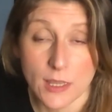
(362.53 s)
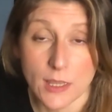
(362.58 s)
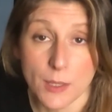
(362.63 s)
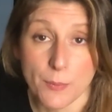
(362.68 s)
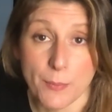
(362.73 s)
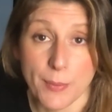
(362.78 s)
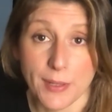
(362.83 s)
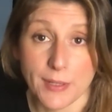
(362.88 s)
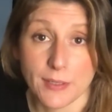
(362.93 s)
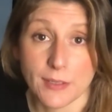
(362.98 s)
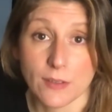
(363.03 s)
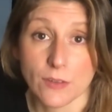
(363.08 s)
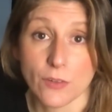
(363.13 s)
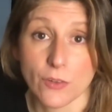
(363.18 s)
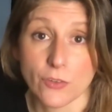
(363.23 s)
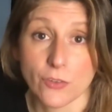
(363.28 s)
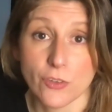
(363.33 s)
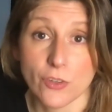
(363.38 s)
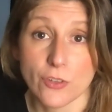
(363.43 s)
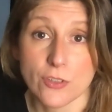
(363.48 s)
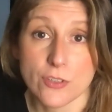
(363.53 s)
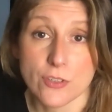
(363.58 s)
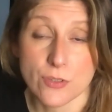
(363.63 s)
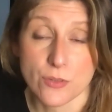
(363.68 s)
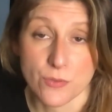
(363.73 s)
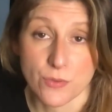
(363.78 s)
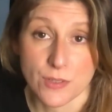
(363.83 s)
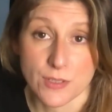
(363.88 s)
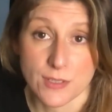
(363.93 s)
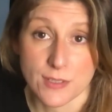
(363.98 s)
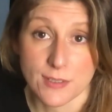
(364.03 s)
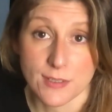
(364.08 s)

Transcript: depending on your students'